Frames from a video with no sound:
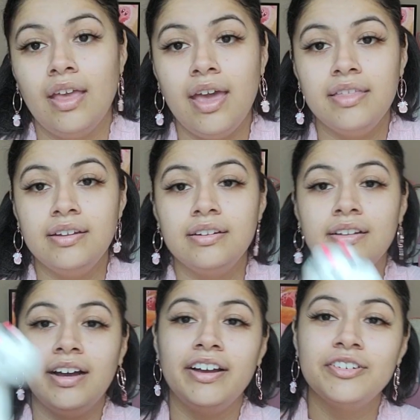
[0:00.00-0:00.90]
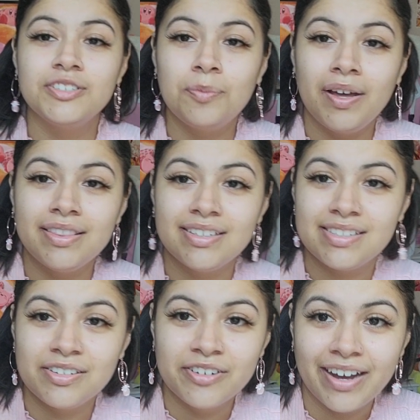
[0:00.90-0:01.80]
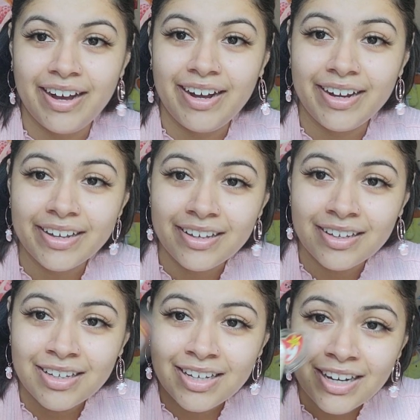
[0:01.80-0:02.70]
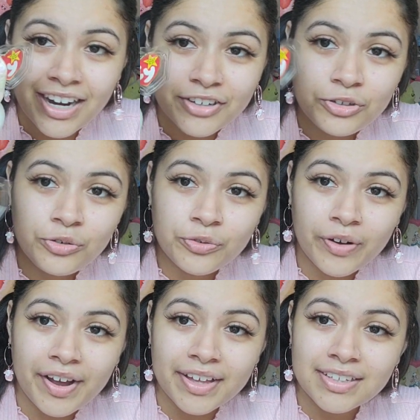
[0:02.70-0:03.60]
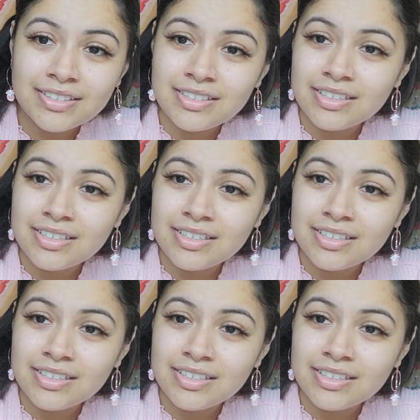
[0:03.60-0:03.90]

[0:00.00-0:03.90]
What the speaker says: And then I also bought this little guy, a new friend.